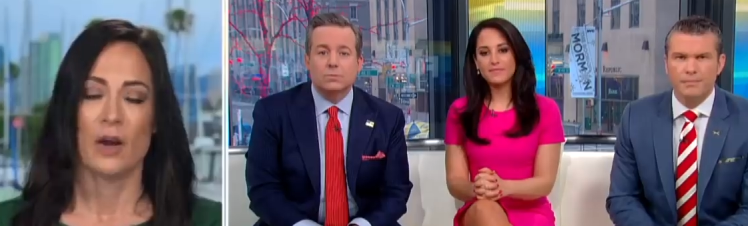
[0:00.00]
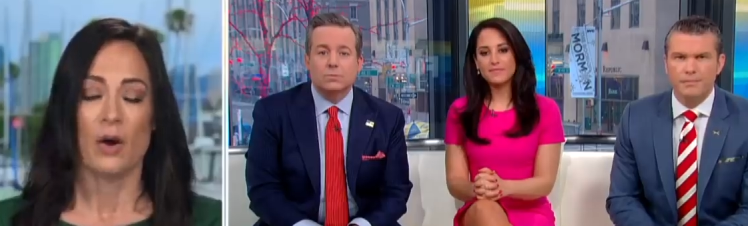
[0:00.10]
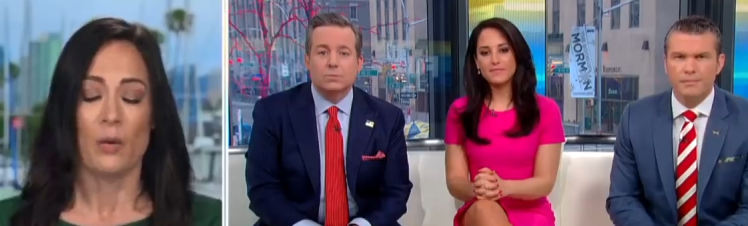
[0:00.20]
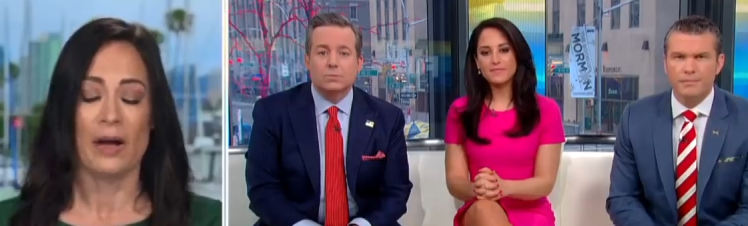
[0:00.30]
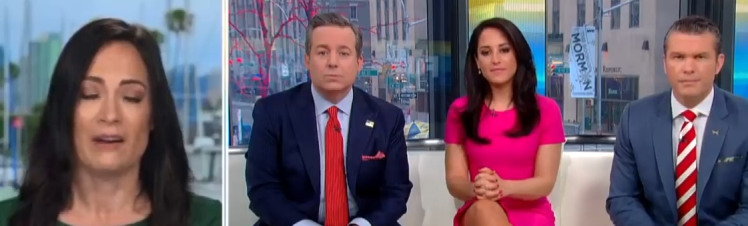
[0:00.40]

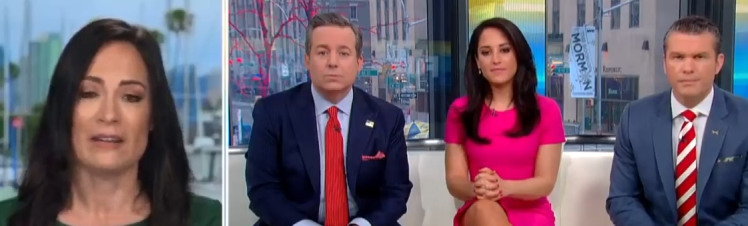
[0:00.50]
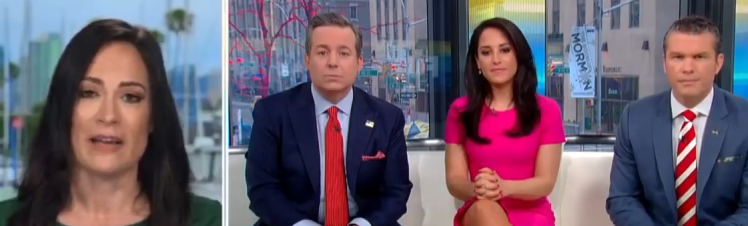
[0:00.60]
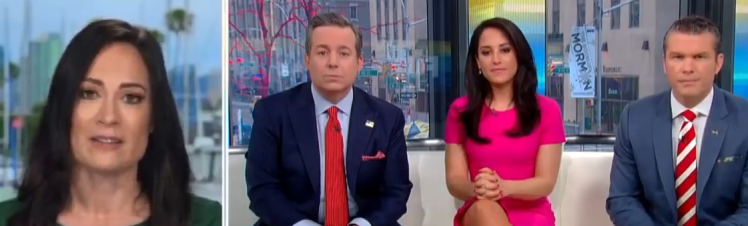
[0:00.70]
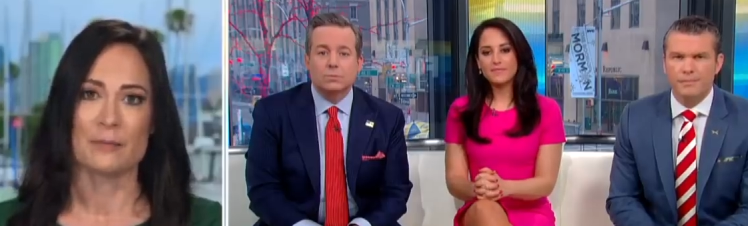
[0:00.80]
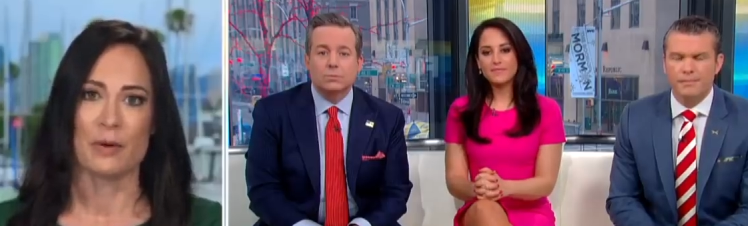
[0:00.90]
Speaker 1: Well,
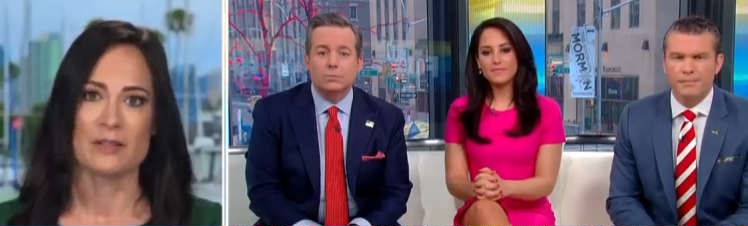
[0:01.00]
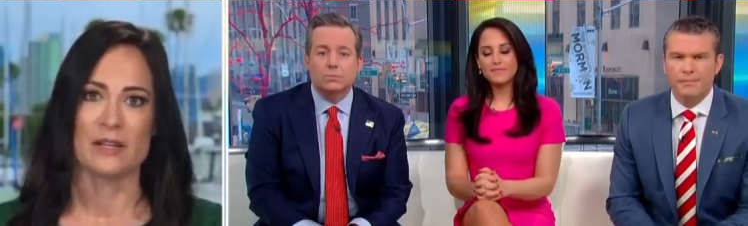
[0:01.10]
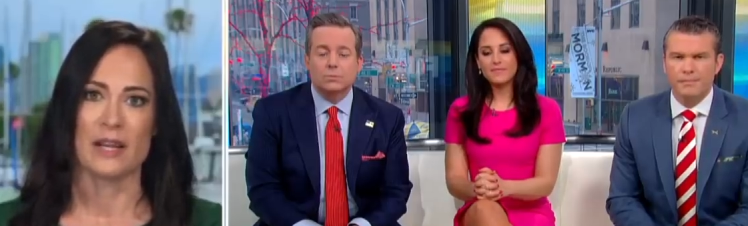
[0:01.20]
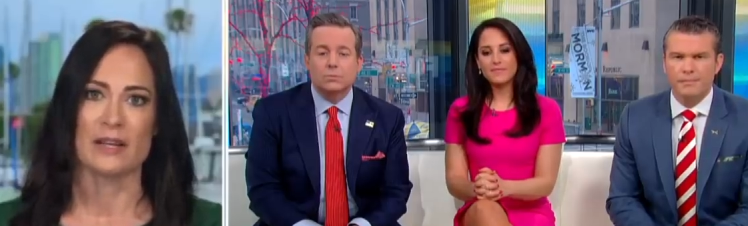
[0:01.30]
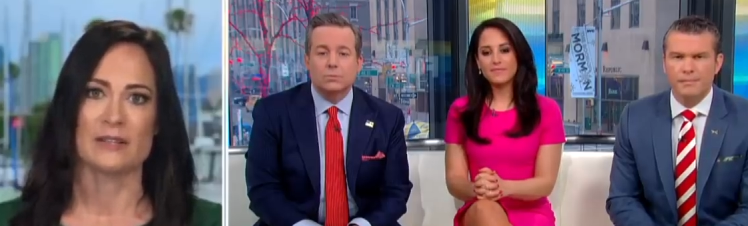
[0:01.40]
as the
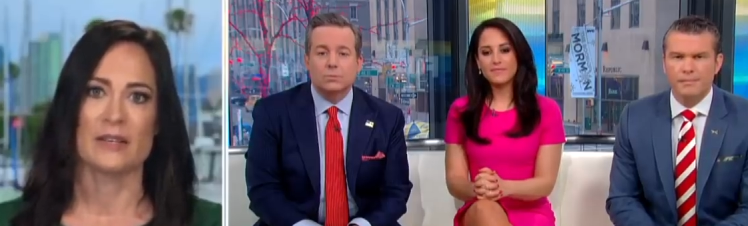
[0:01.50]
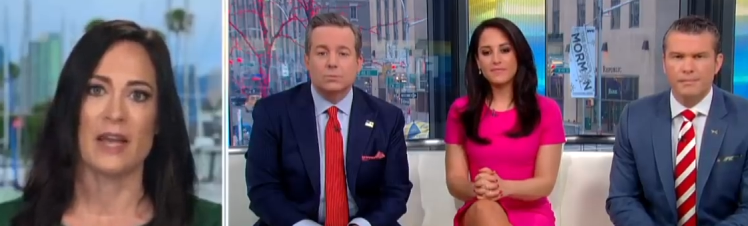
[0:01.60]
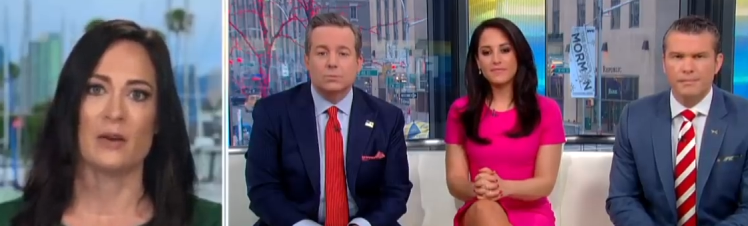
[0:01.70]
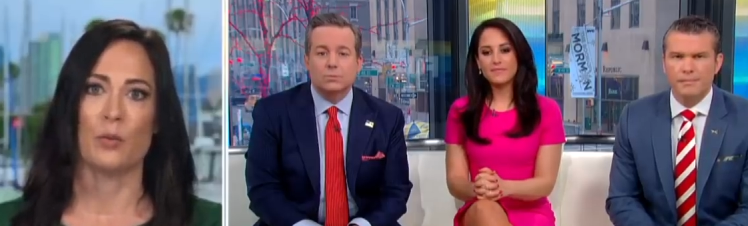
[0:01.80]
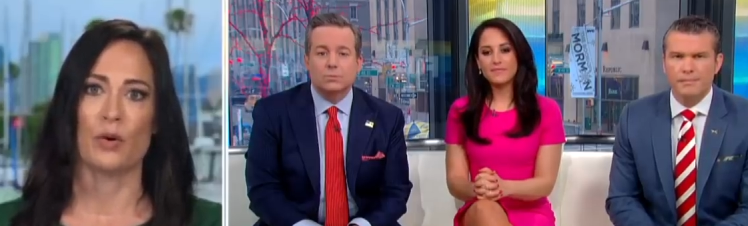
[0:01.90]
president has
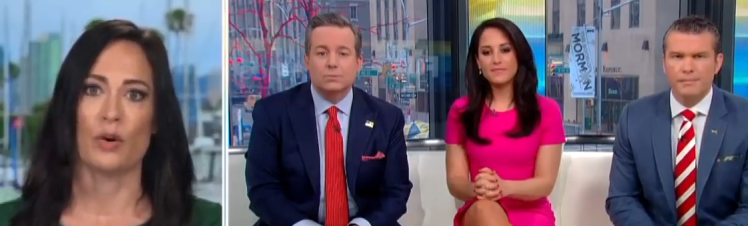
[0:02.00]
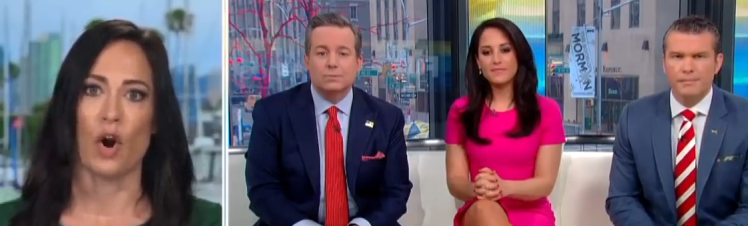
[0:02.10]
said, we're